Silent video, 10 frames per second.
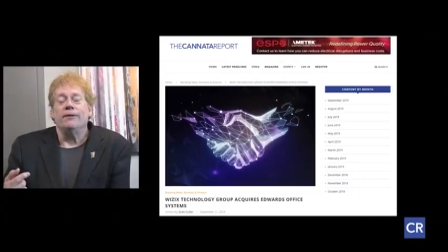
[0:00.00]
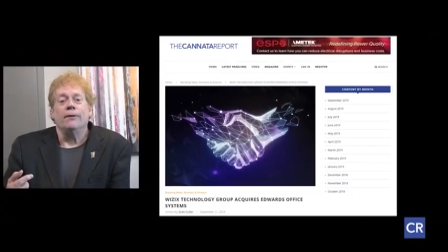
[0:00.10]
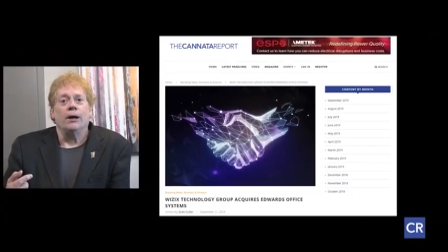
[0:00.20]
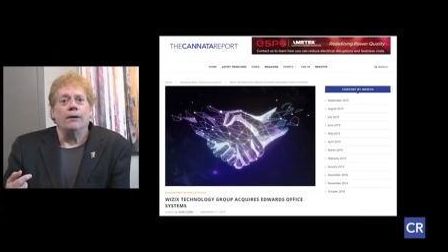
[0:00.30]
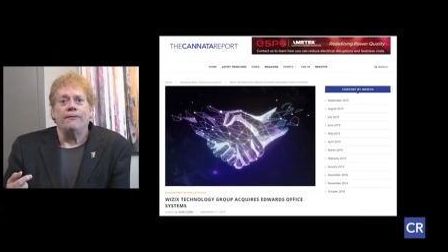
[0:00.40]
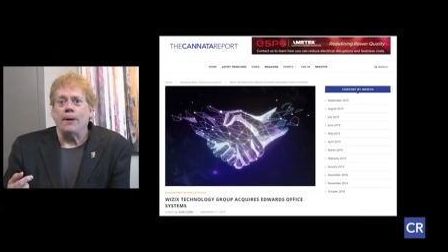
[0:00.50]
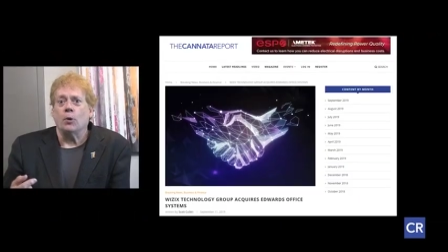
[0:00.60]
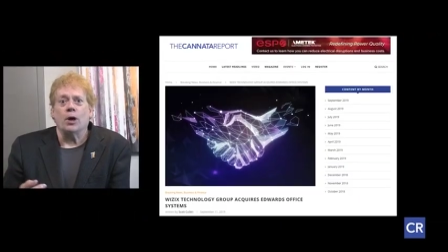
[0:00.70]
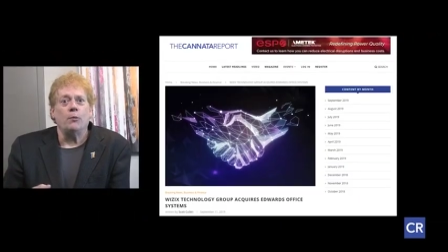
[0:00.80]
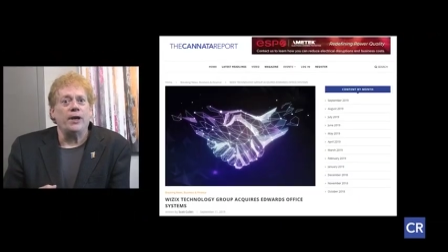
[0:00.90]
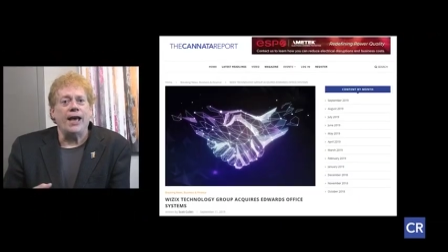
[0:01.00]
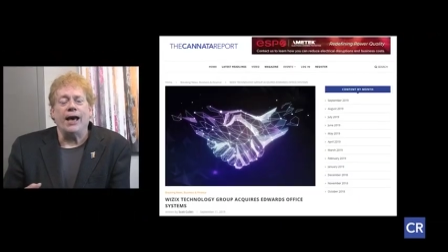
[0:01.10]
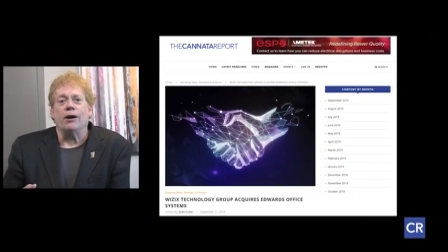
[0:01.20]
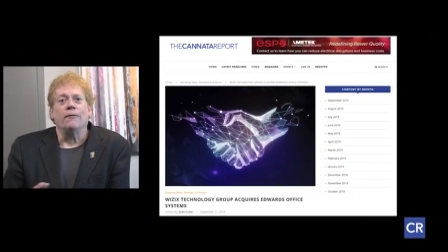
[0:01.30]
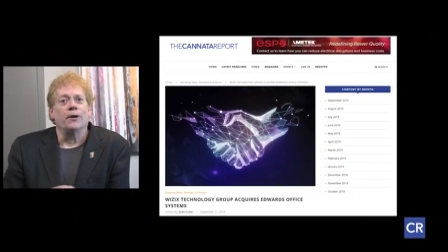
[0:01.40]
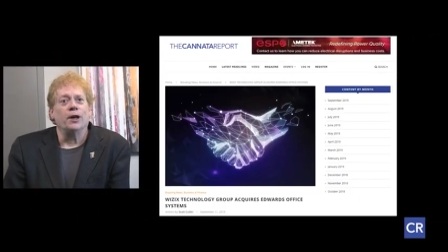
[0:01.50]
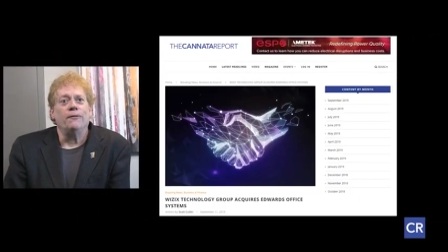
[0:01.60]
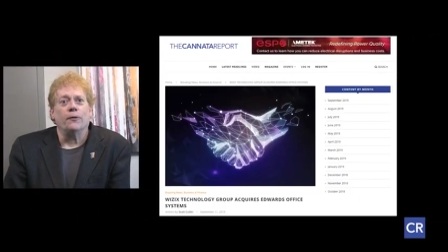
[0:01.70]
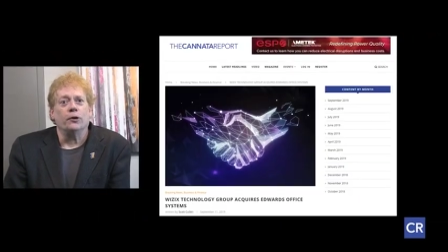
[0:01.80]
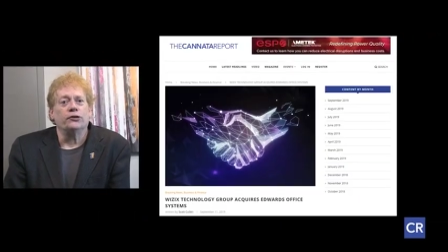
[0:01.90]
in uh, February, we had our very
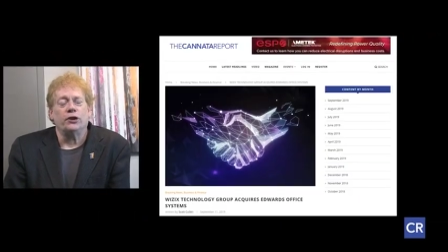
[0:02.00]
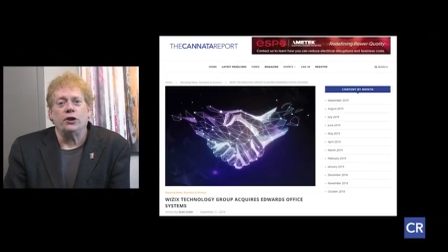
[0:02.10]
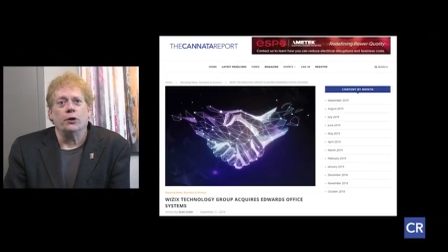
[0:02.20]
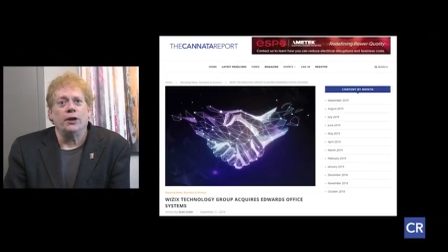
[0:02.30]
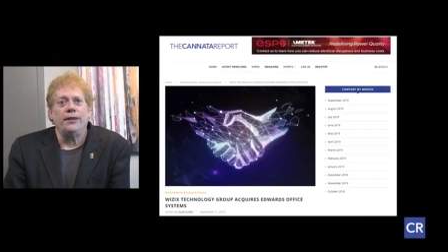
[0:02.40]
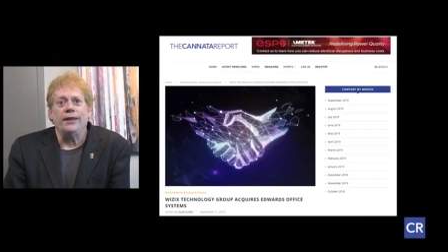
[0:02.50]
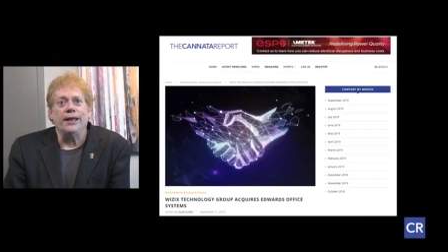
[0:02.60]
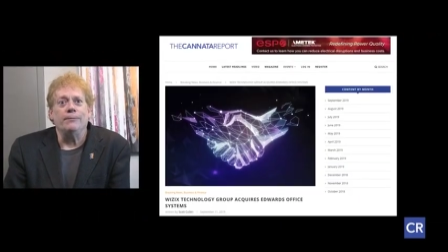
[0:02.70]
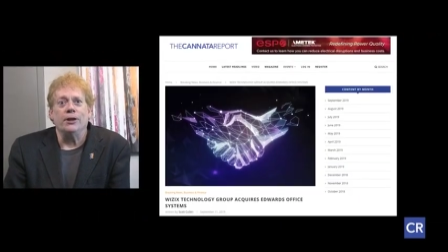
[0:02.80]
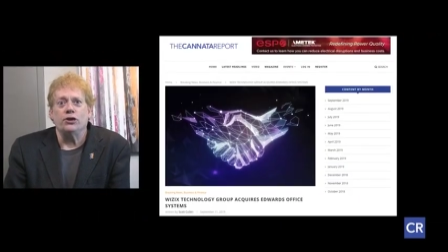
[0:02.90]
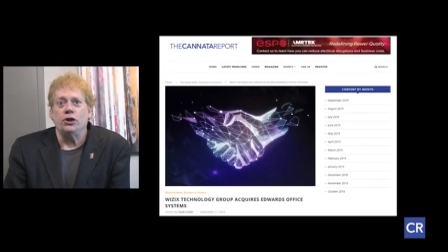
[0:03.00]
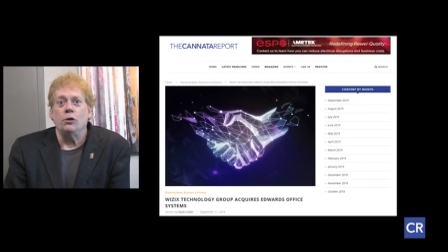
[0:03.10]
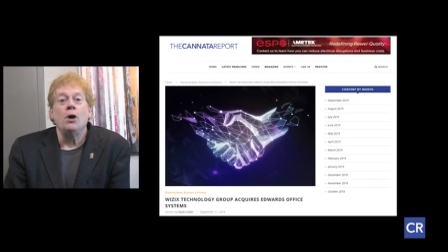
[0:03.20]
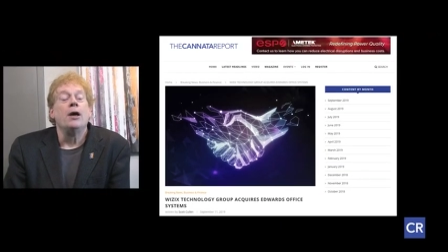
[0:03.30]
first security themed issue.